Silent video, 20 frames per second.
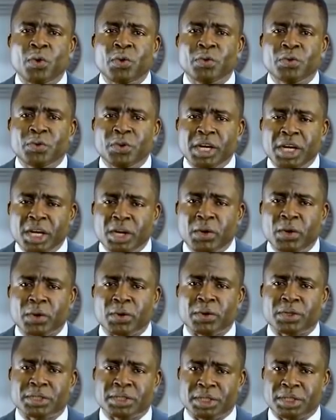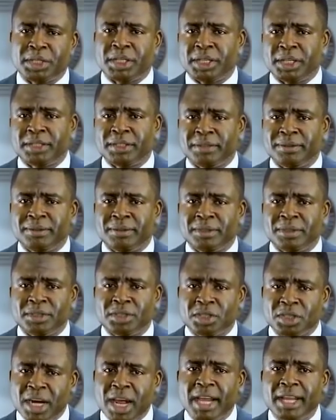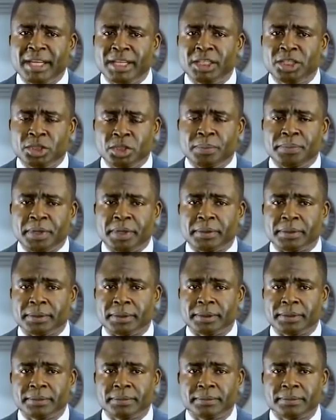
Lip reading: rigorously trying to build.